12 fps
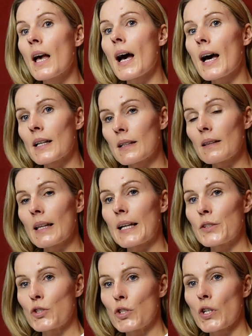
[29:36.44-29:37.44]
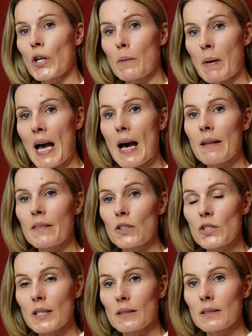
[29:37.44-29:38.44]
and it led you down a path that
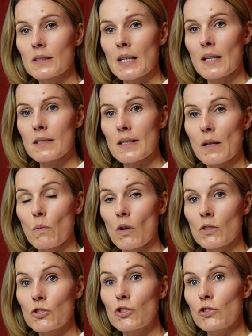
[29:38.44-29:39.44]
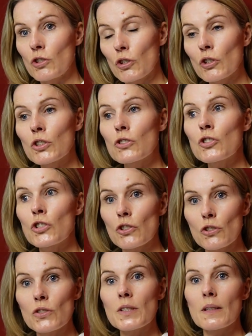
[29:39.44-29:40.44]
you didn't intentionally want, you can
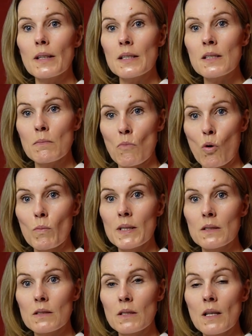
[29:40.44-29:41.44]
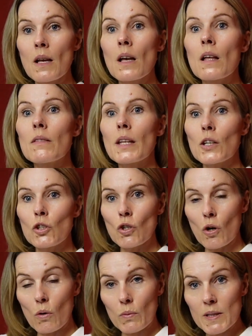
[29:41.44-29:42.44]
choose in this moment that you
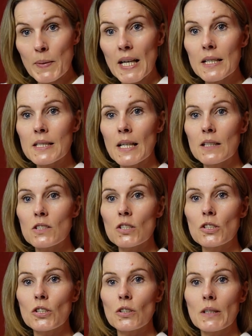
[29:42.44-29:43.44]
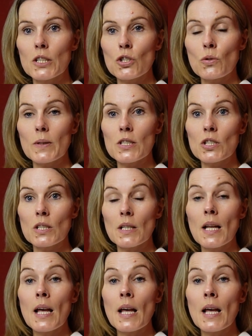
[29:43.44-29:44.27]
always pay attention to your intuition.